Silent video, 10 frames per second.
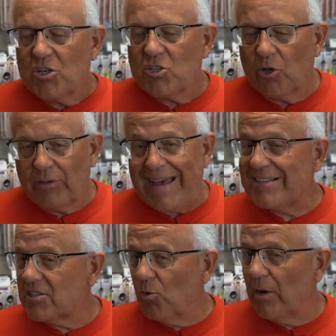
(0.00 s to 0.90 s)
So
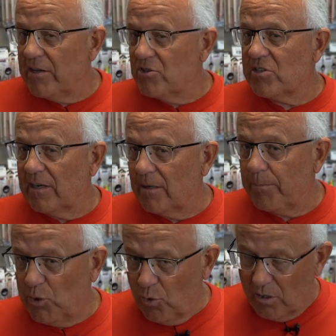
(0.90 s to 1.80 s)
that's the way you set
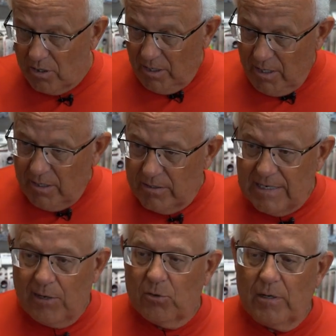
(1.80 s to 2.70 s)
up your
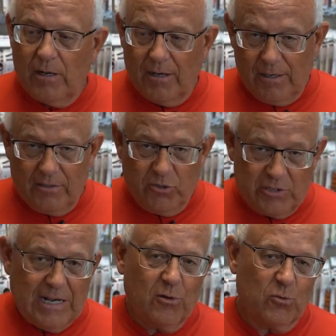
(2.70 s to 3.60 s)
down, uh, your
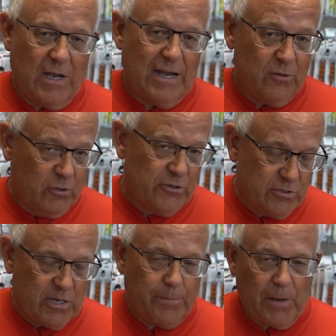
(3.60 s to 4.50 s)
down rod or your
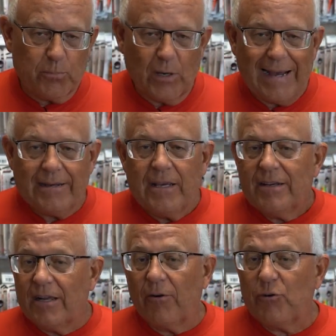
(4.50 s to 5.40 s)
tip-up rod.
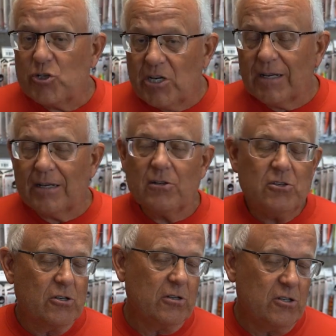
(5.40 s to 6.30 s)
Now, if you're jigging,
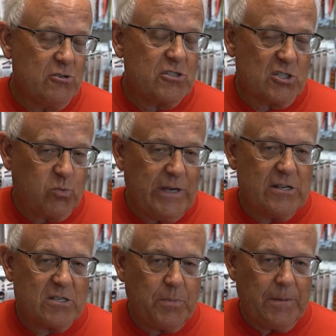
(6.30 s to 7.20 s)
you're gonna use a
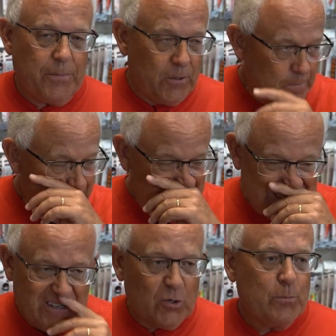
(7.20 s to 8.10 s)
Swedish pimple.
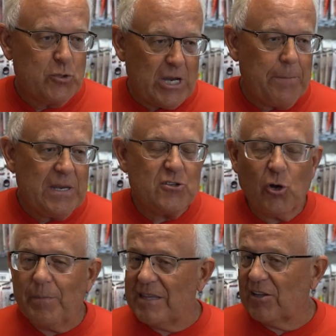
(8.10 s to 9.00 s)
You know, J P
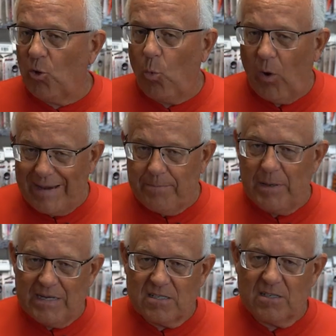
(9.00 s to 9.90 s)
told me that the
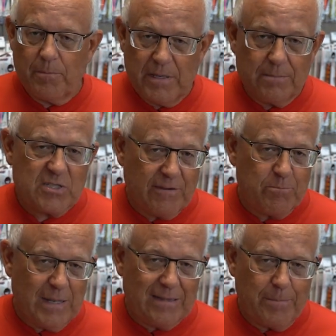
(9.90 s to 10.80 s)
white-based pimps
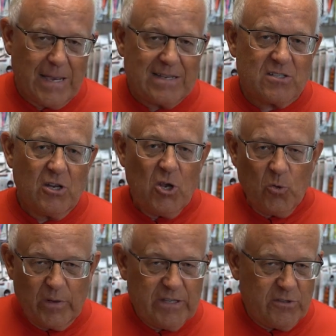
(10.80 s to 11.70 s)
have been the best,
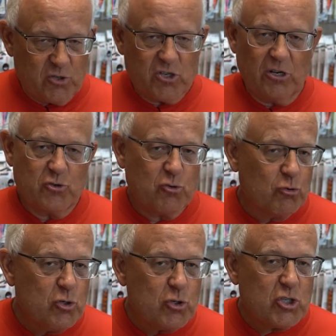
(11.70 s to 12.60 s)
with either
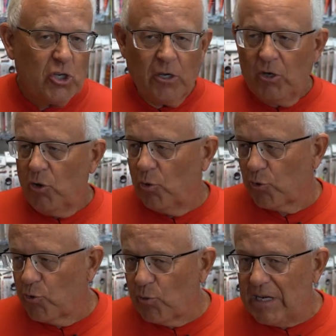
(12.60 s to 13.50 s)
chartreuse or
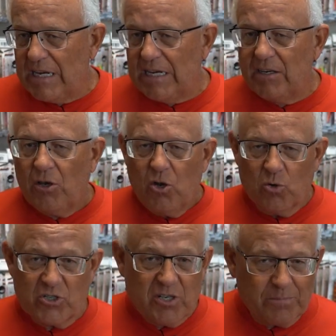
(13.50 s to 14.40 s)
green
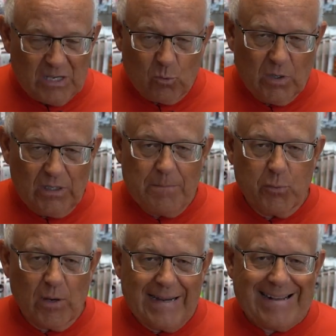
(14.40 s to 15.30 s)
or something really
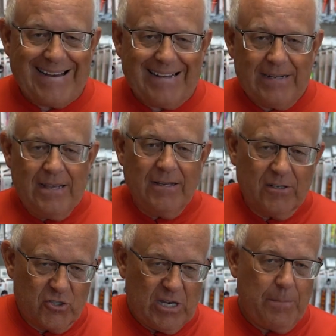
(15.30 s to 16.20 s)
bright on it.
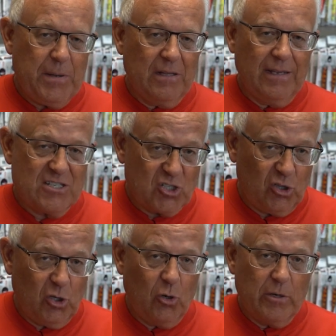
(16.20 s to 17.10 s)
Now, J P likes to
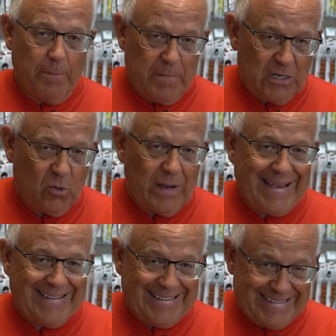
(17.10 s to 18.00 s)
load a minnow
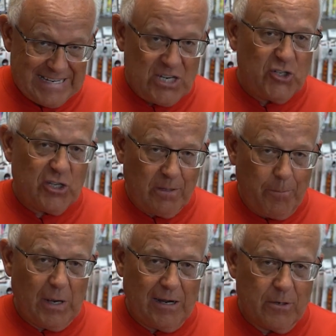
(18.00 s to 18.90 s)
head on each of the
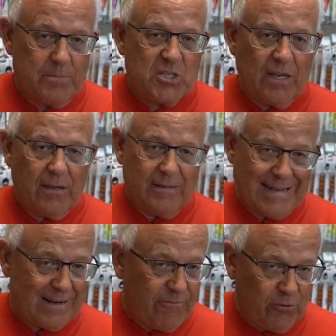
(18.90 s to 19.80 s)
barbs,
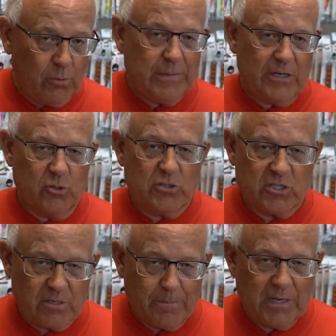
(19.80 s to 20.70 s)
not a full minnow,
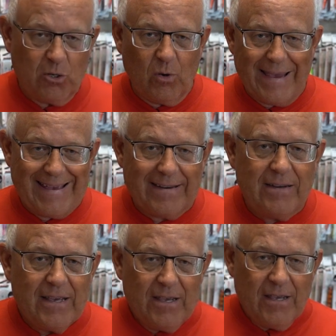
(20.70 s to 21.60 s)
just a minnow
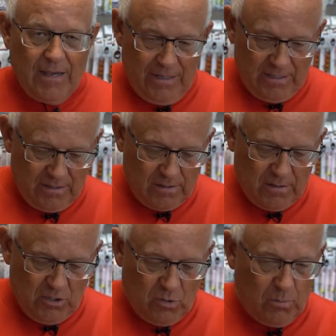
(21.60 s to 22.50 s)
head, and then,
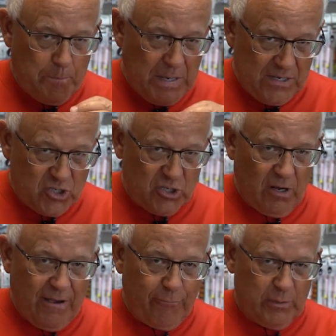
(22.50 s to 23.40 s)
you know, pinch it
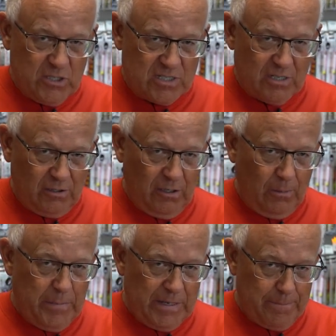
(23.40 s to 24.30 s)
off with just a
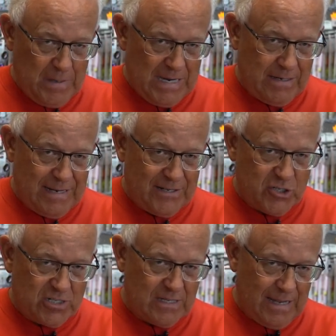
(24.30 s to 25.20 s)
little bit of meat, not
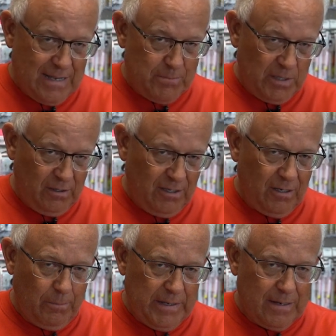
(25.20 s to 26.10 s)
just the head, but a
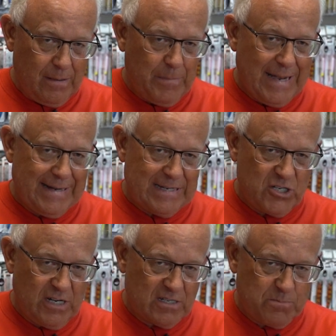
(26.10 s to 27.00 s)
little bit of the
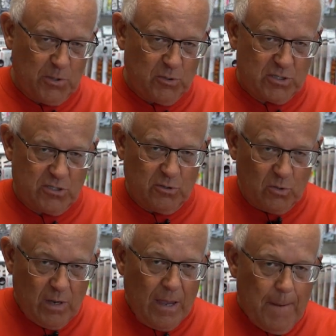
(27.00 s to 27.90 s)
body exposed too.